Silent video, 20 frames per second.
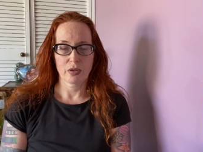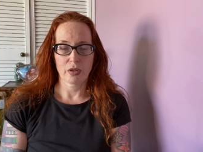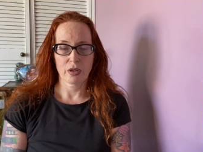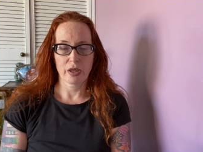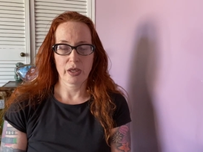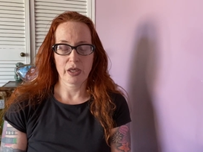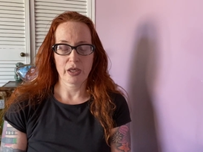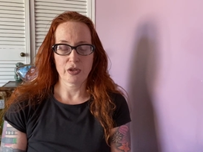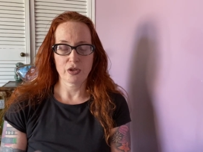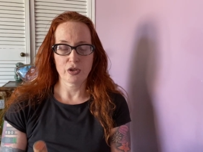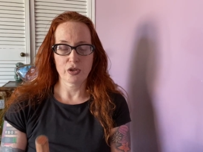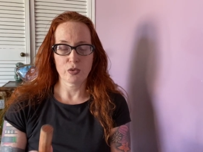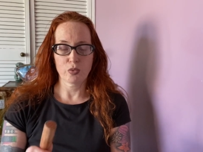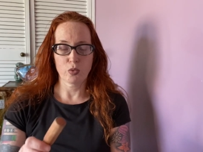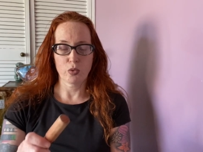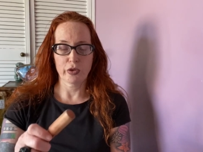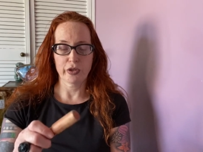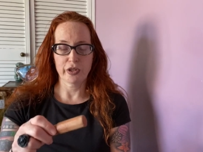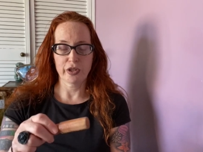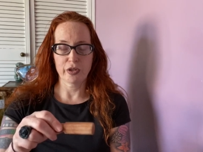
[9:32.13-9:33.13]
and I just
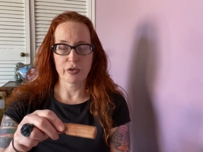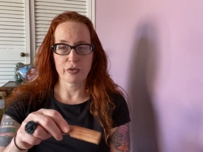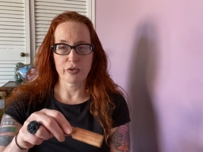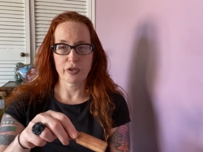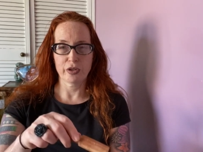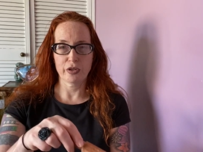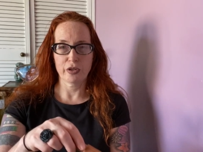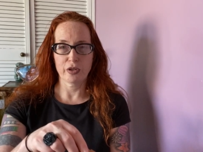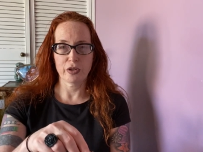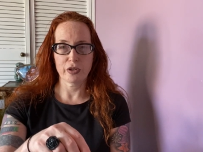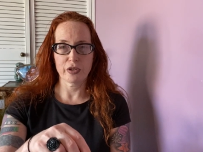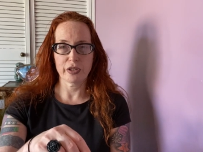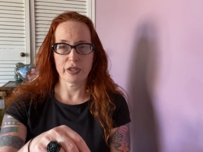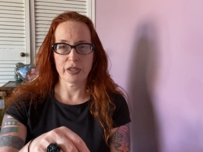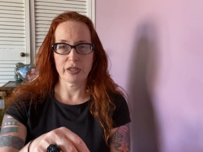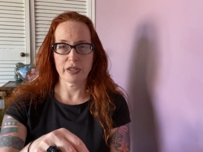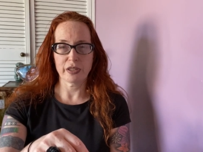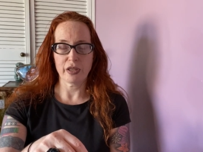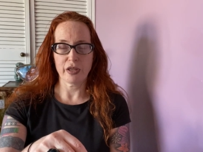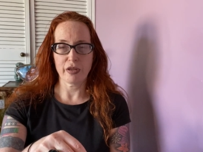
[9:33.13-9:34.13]
want you to
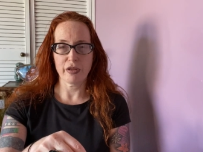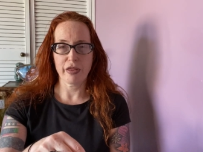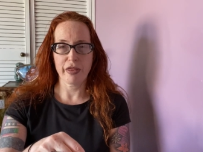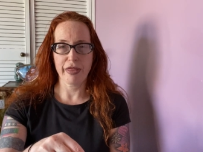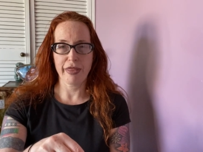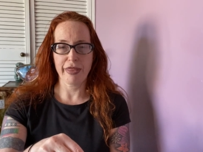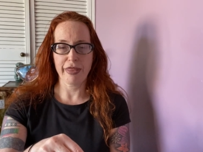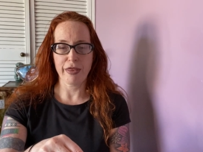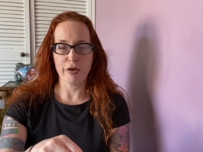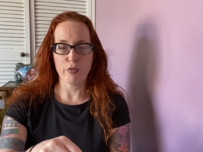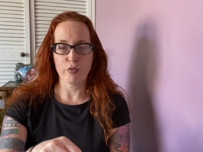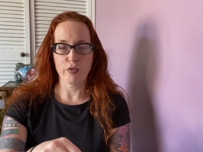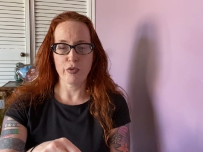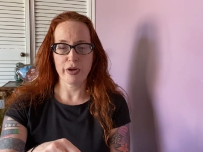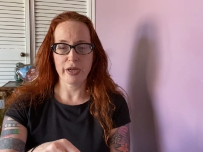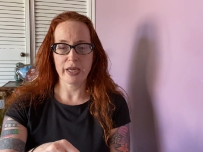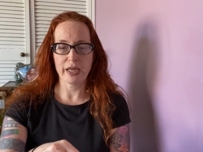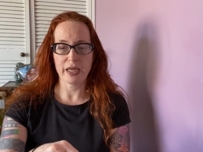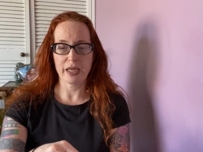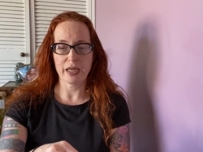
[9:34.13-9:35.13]
notice
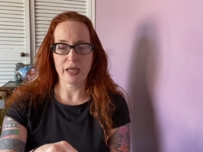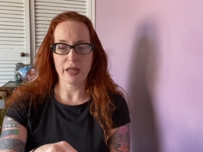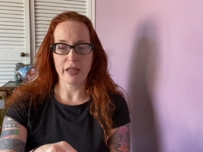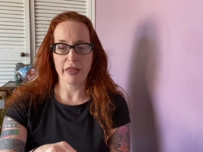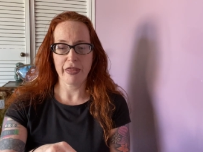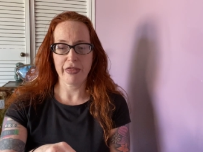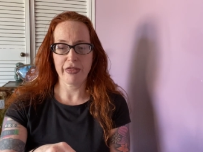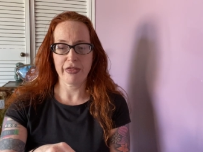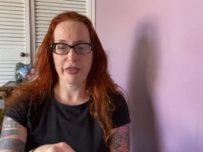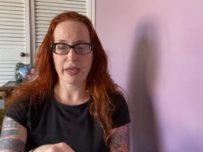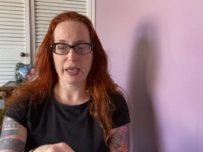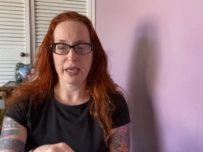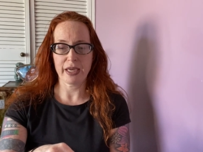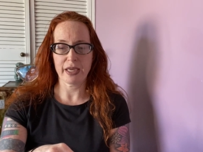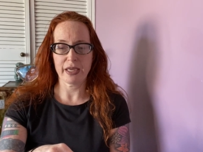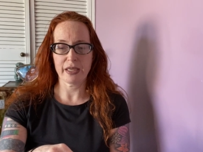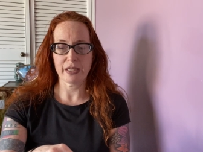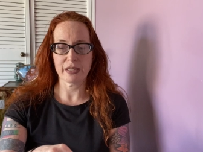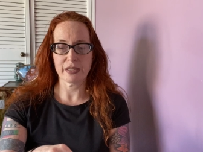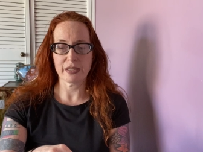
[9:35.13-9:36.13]
three
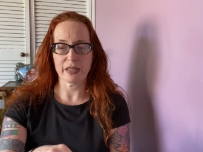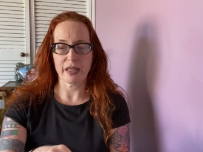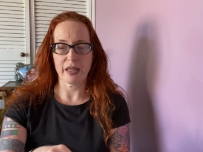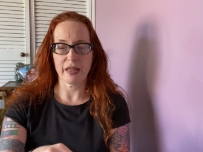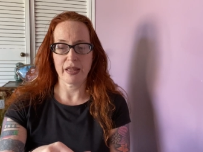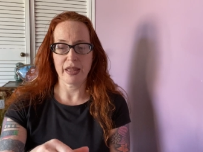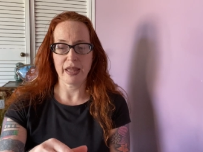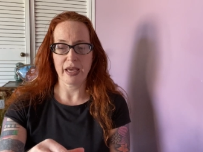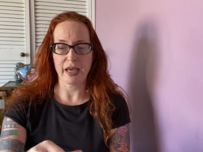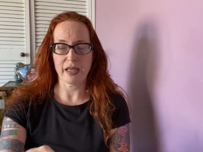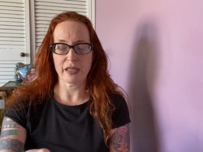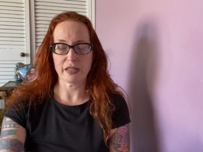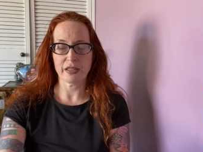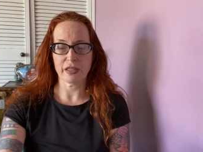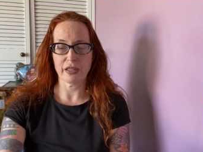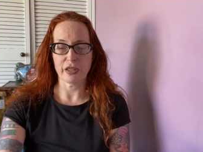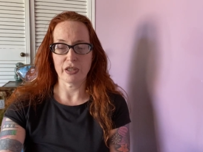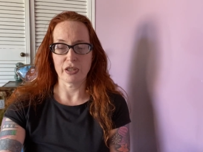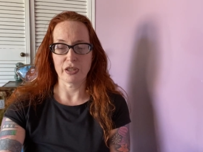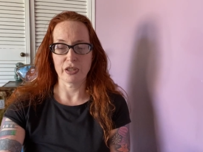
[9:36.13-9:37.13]
things that
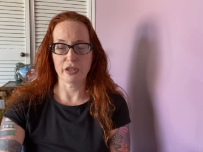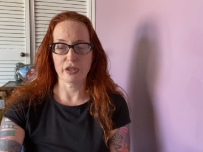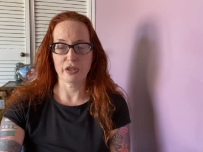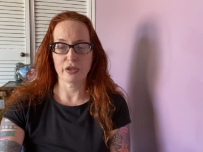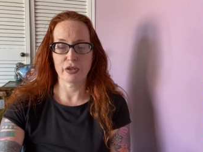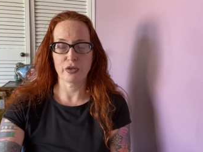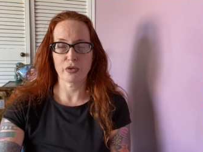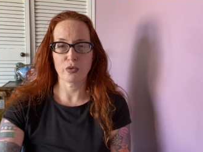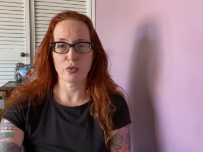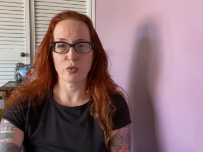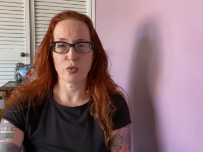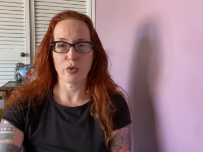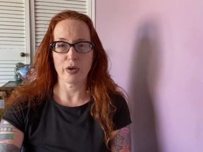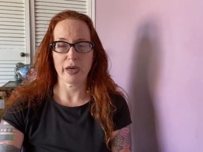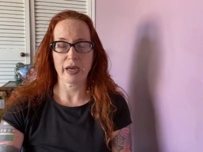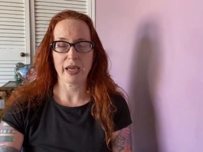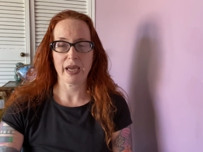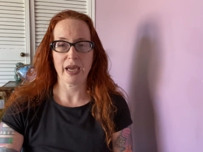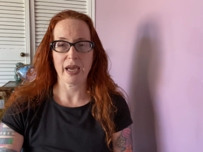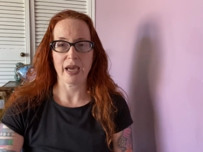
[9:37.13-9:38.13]
you
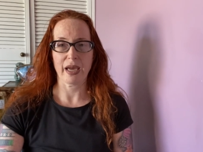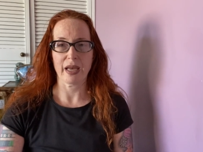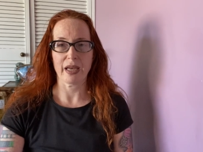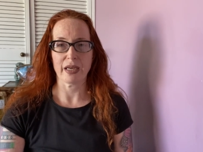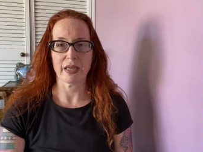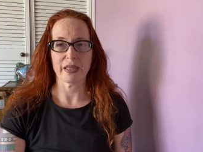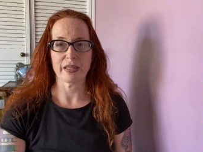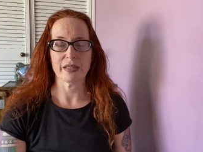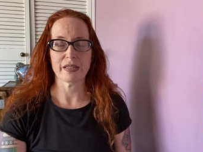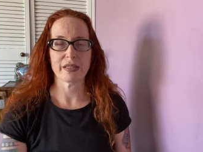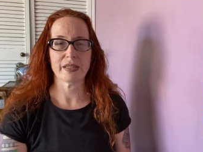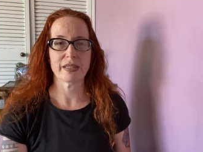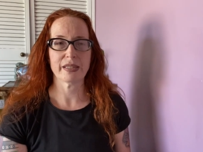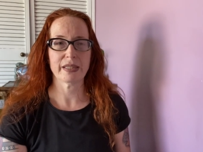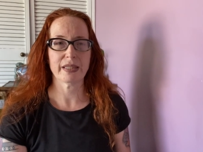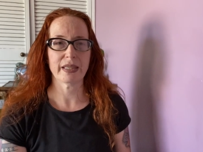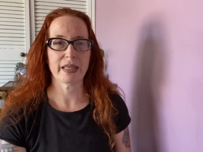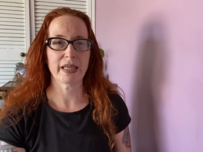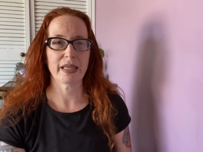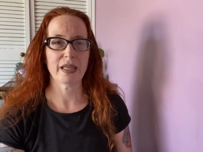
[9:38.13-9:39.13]
can
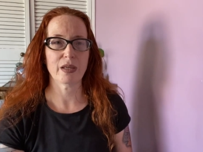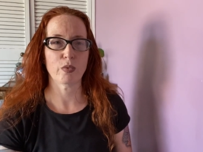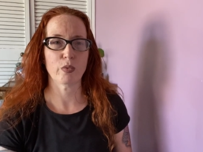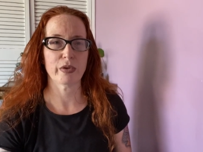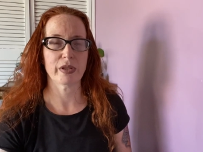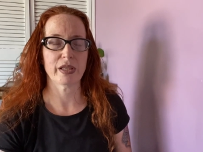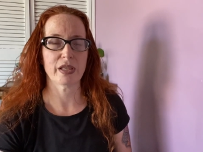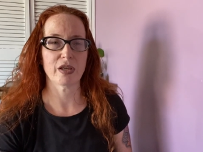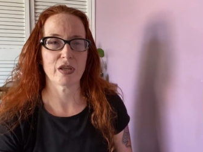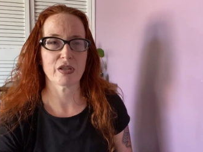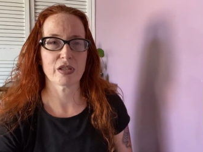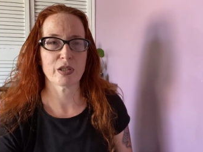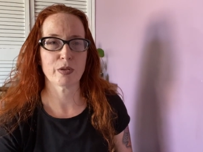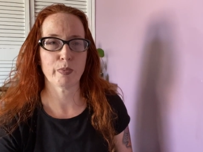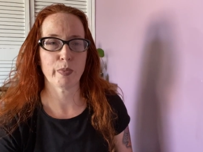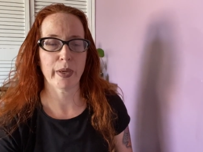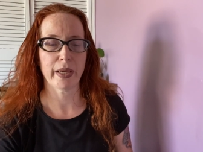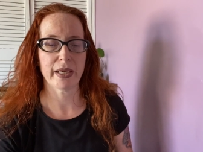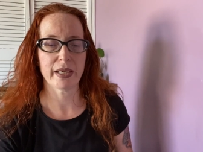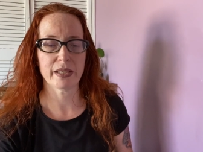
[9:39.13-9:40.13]
see within your
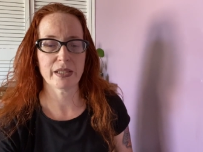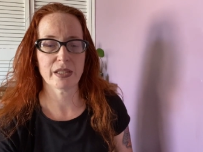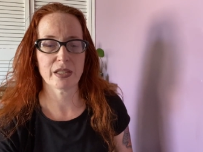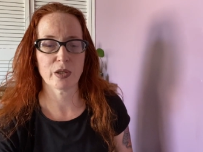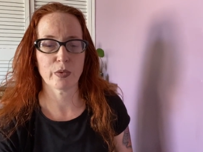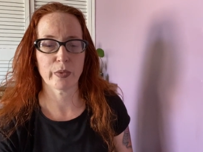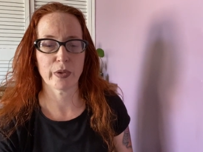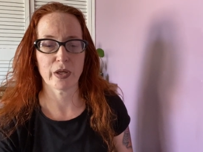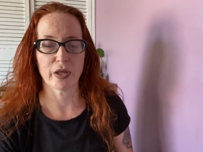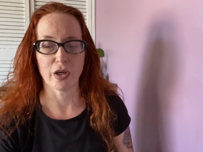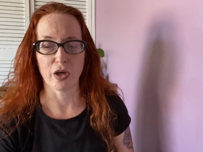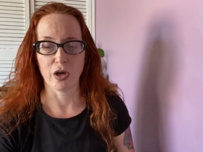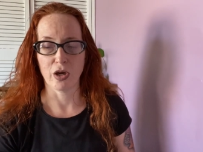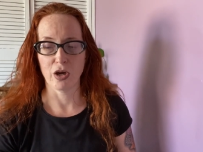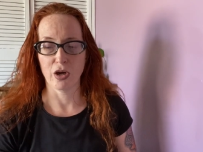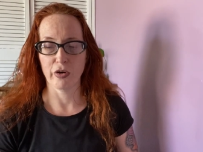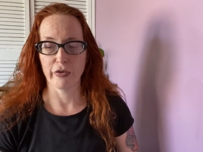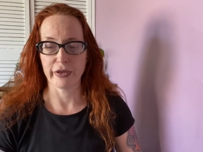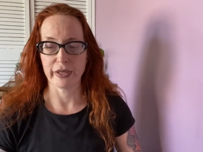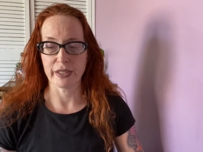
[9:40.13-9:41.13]
space. So we're going to
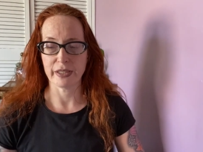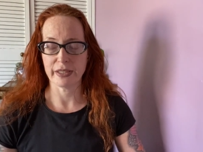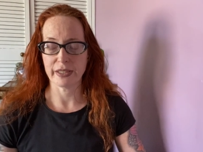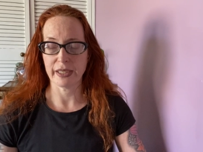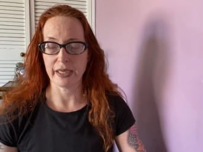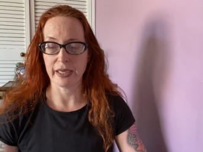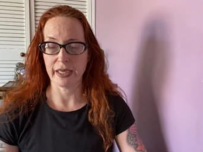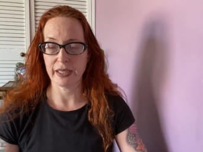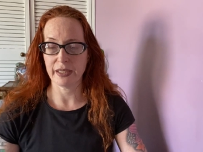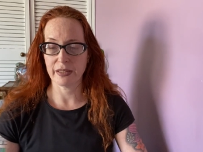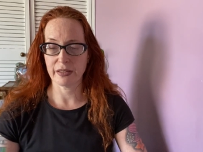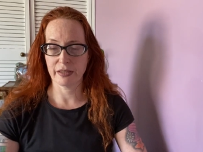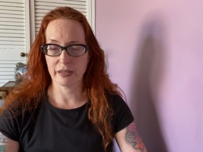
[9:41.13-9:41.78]
orientate.